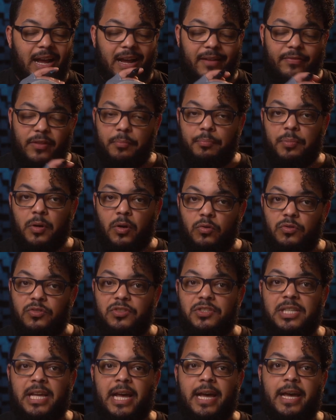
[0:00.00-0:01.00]
on the
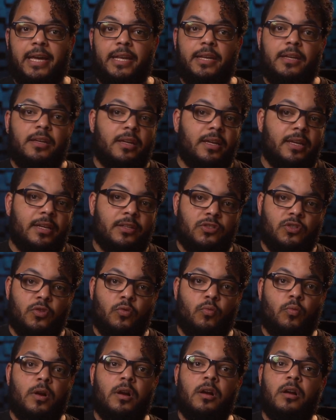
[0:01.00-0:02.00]
post side as to
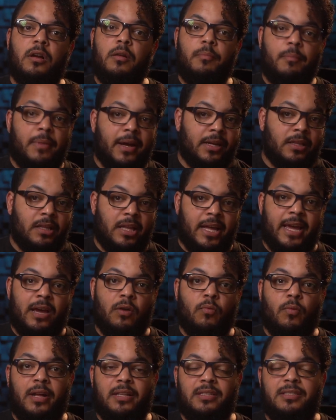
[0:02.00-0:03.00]
where my client
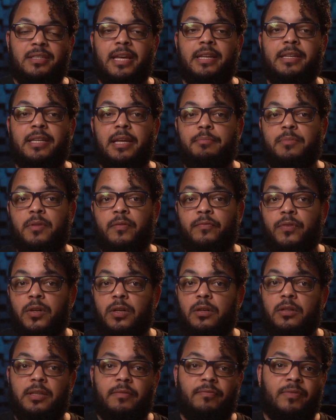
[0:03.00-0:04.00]
wants that depth of
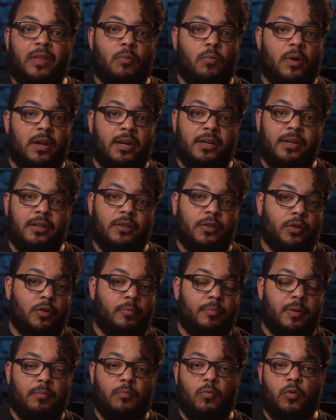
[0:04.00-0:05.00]
field. If they want it a little
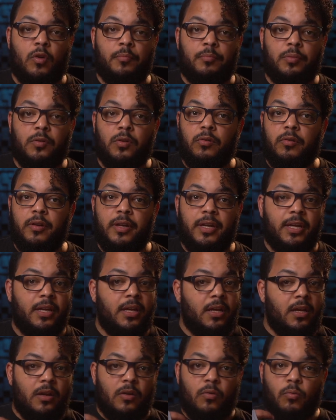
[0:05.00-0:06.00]
bit more blurry,
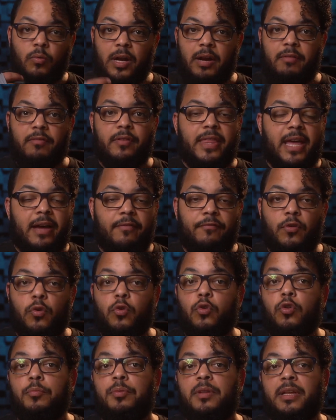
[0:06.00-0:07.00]
wherever that
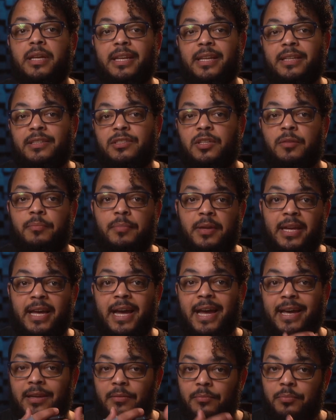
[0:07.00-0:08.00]
focal plane needs to be,
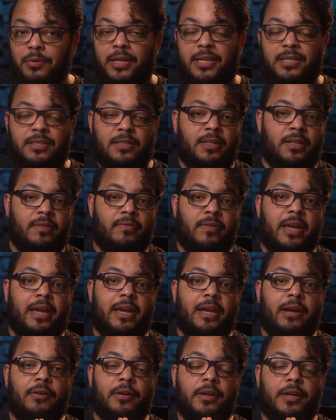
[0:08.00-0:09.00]
I can place it in that
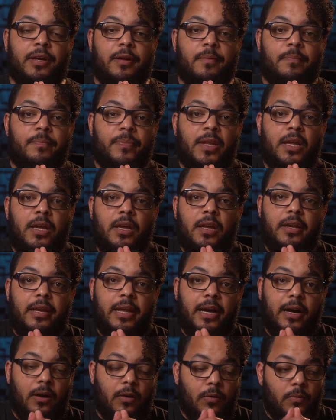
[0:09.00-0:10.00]
area.
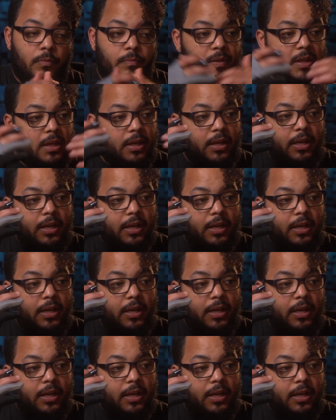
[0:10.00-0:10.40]
Now,